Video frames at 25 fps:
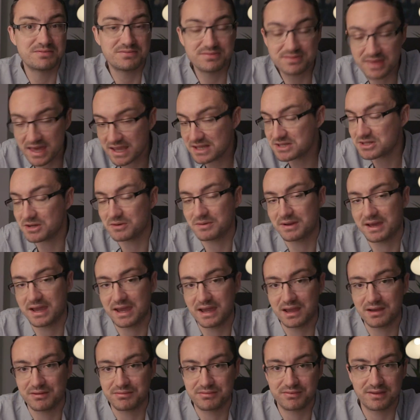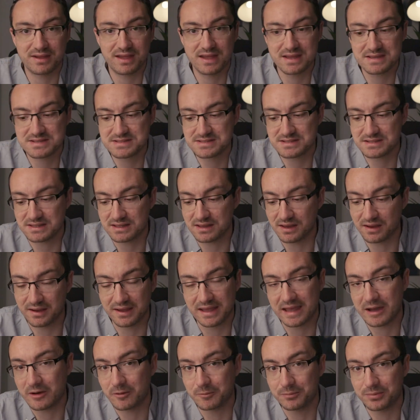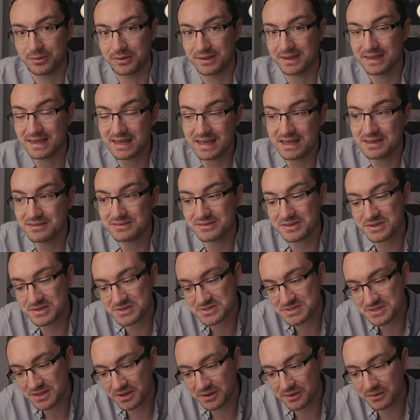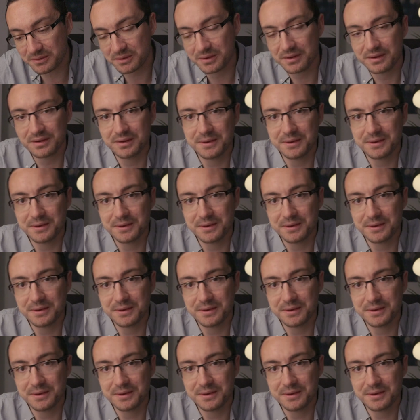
they don't have SDI output either, so